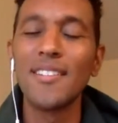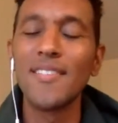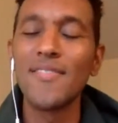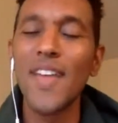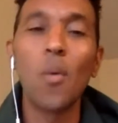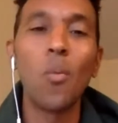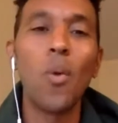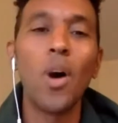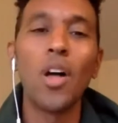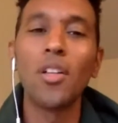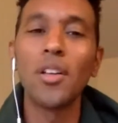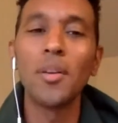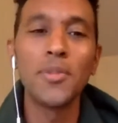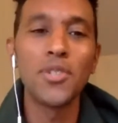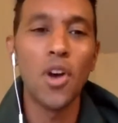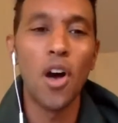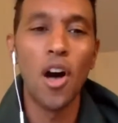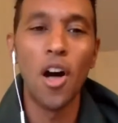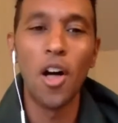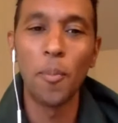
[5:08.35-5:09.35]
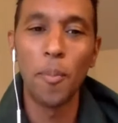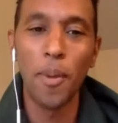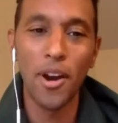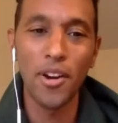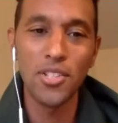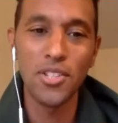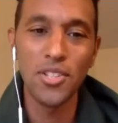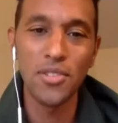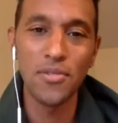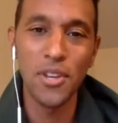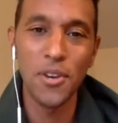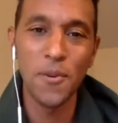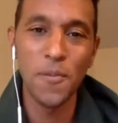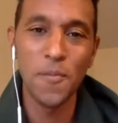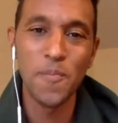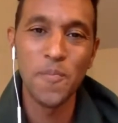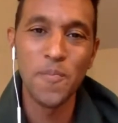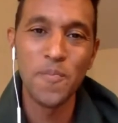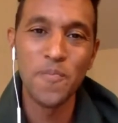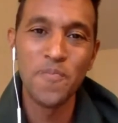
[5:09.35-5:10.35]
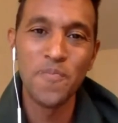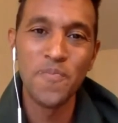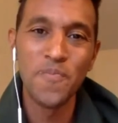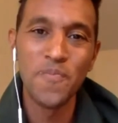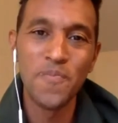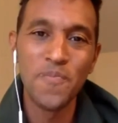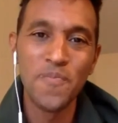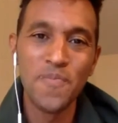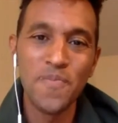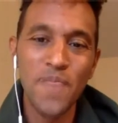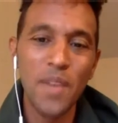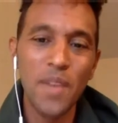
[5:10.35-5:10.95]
that welcomes all parts of you.